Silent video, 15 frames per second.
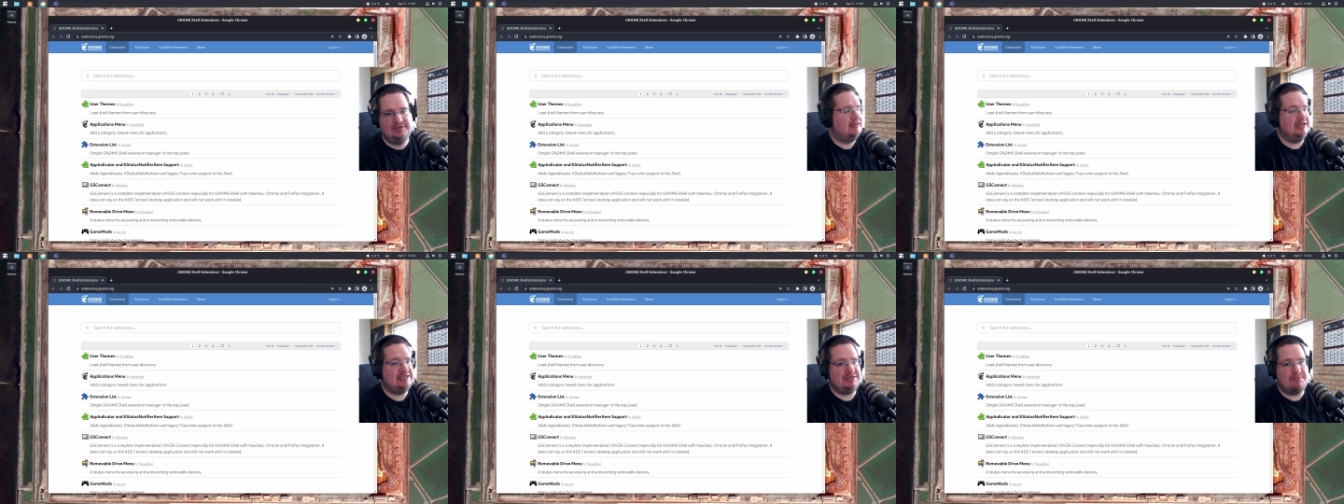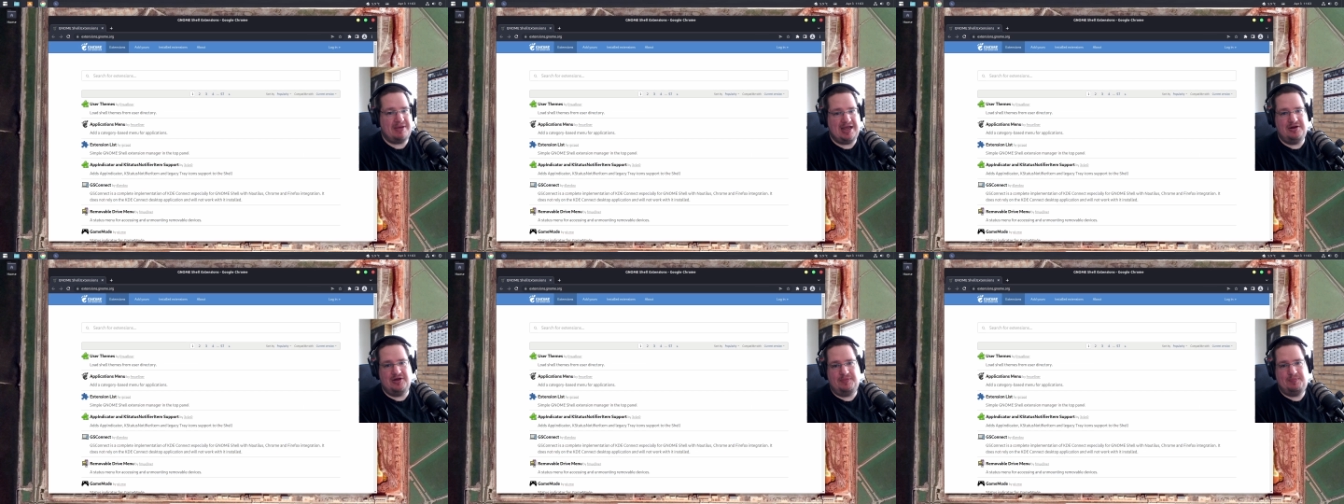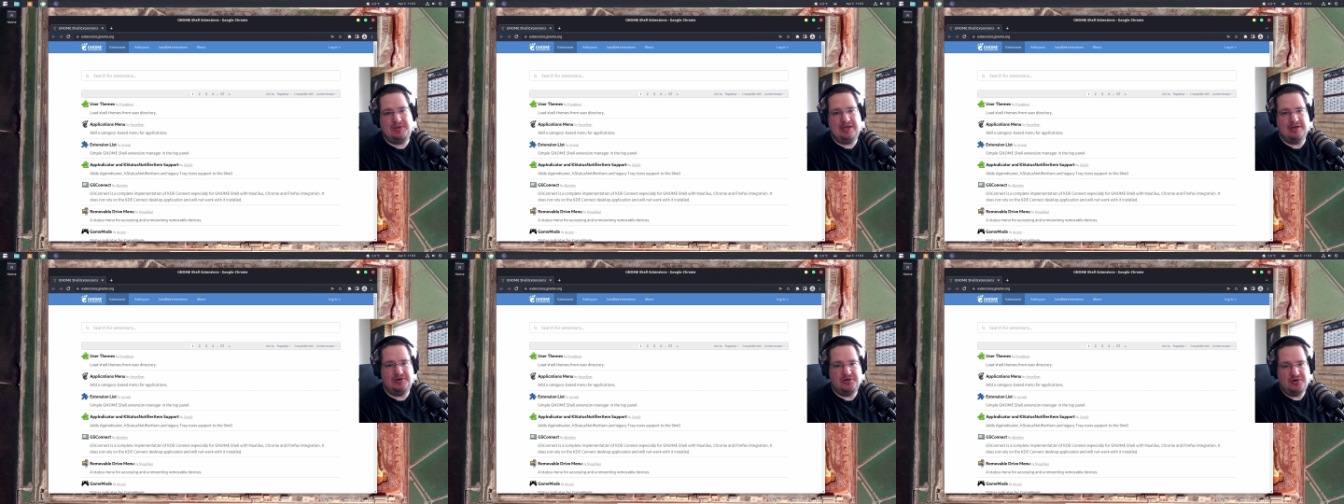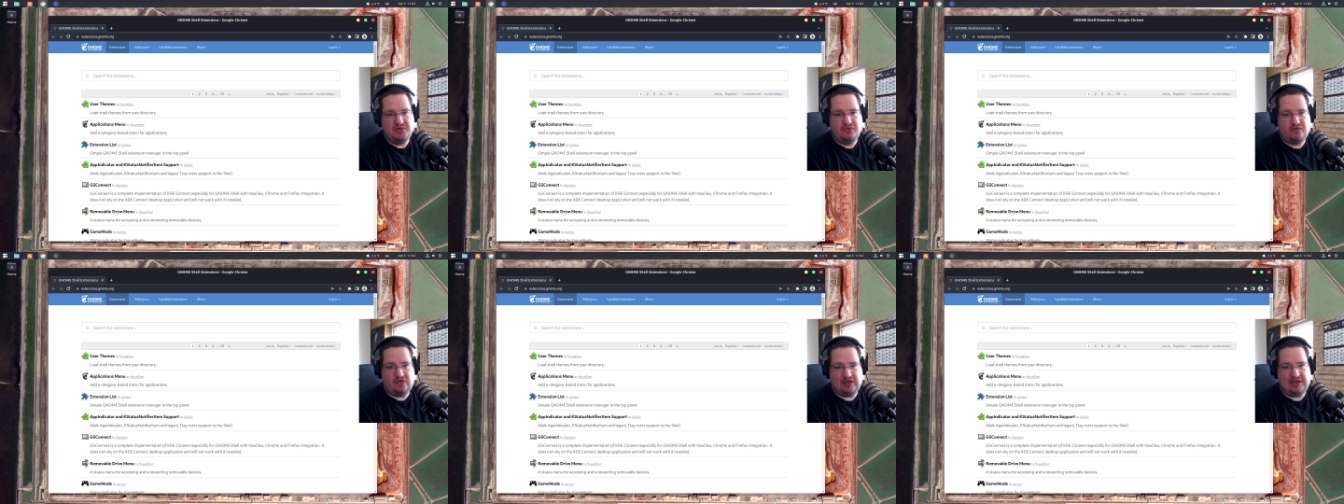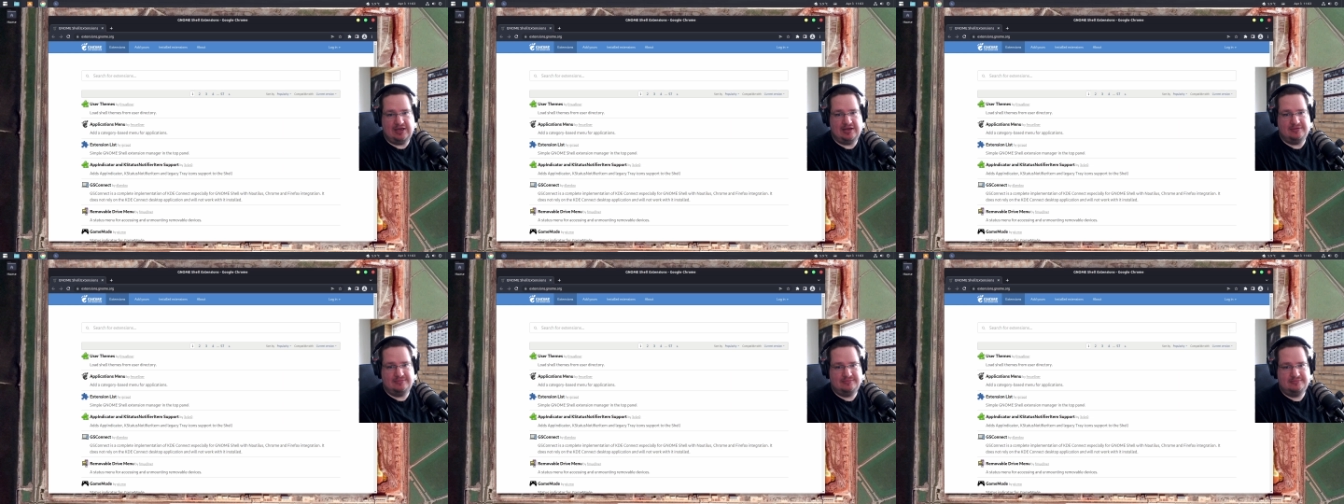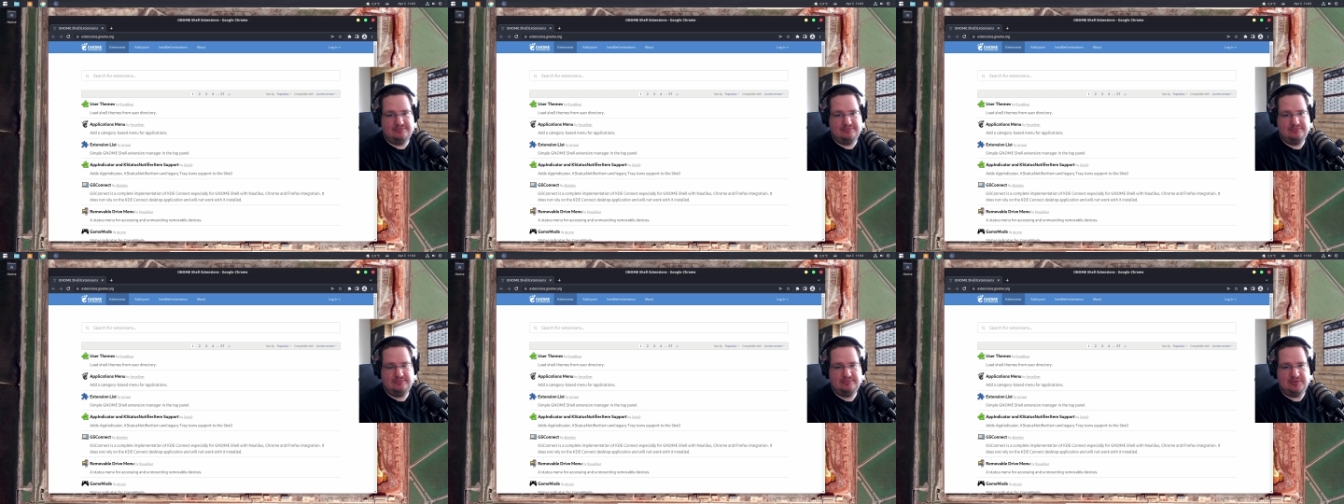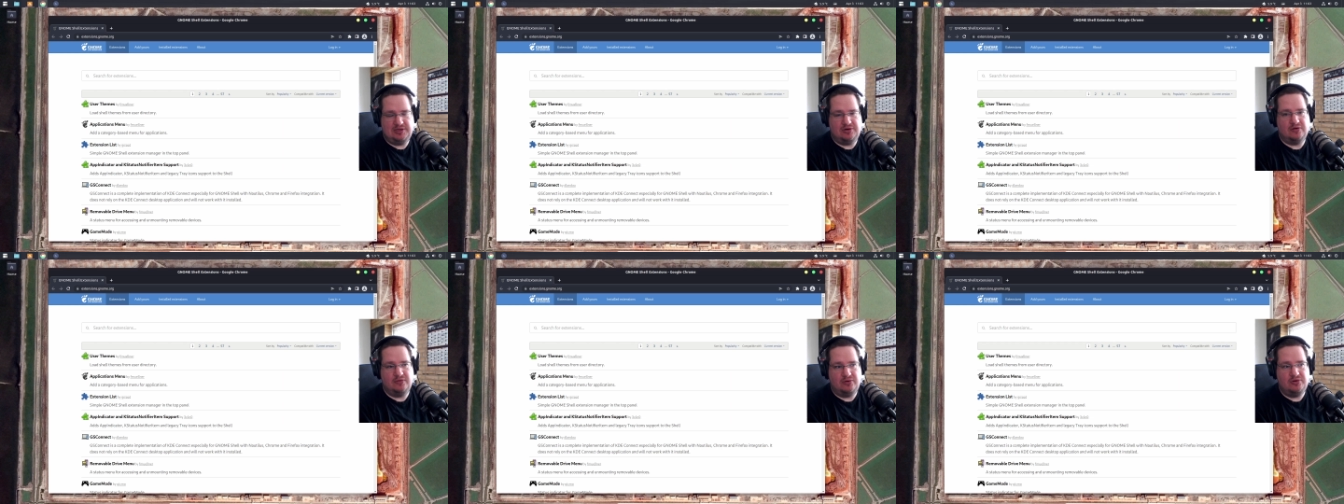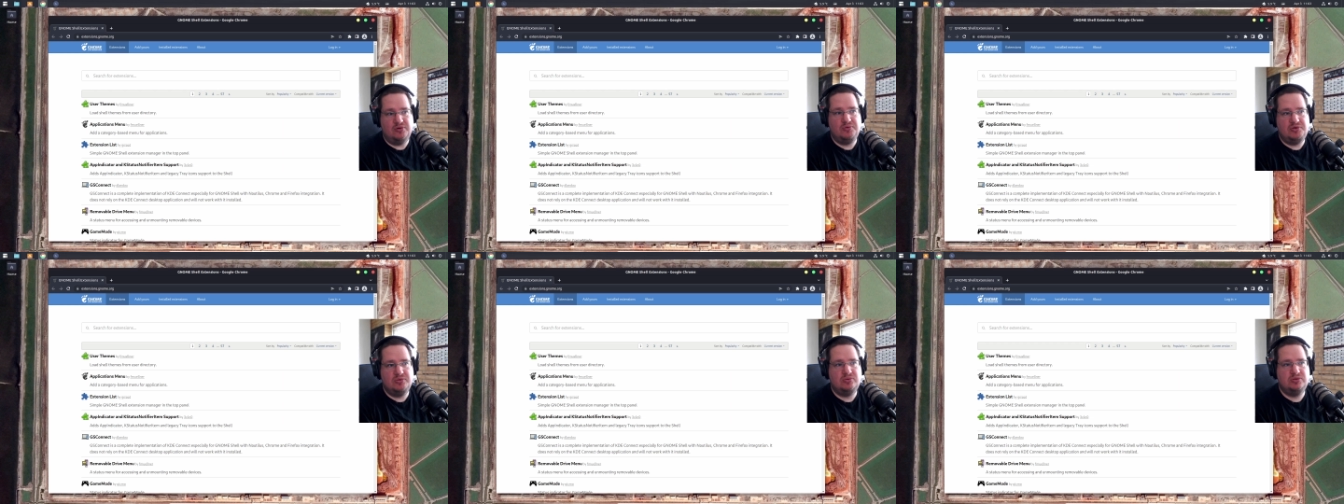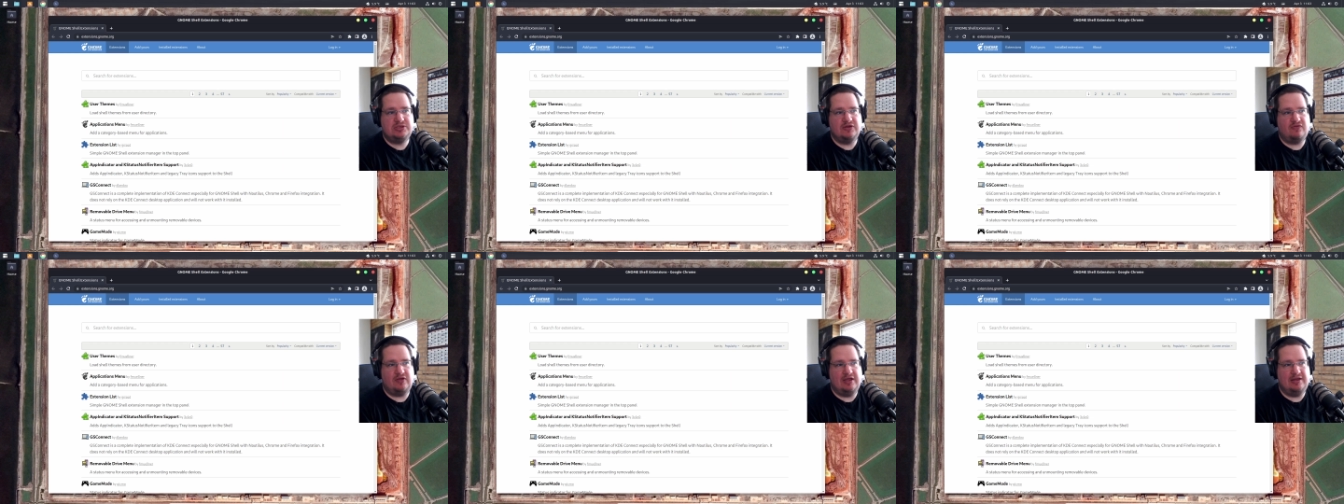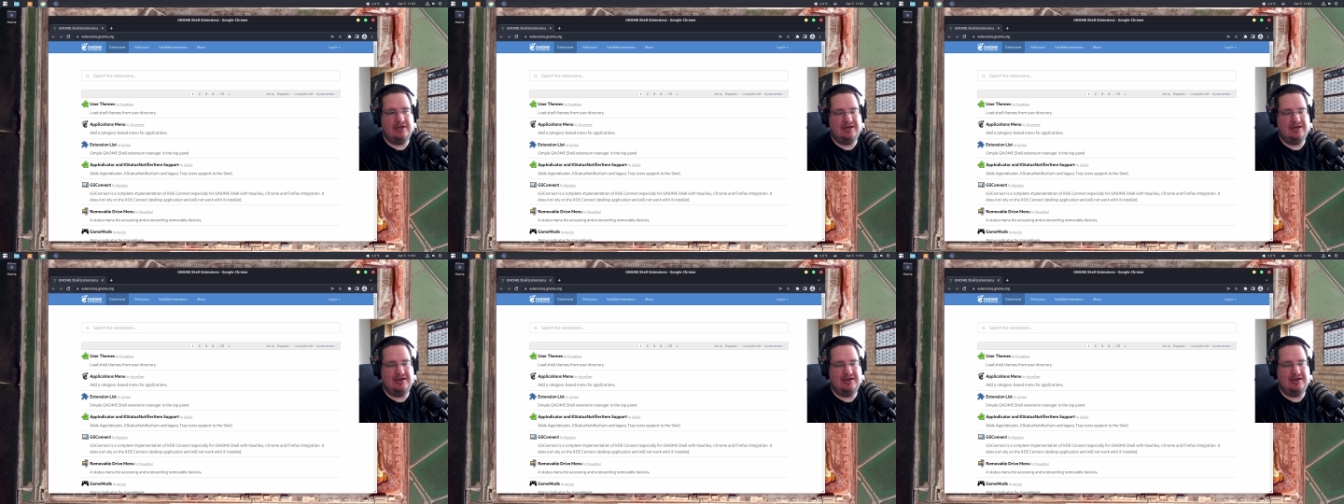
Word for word: This may not be a new thing, you know, new user thing.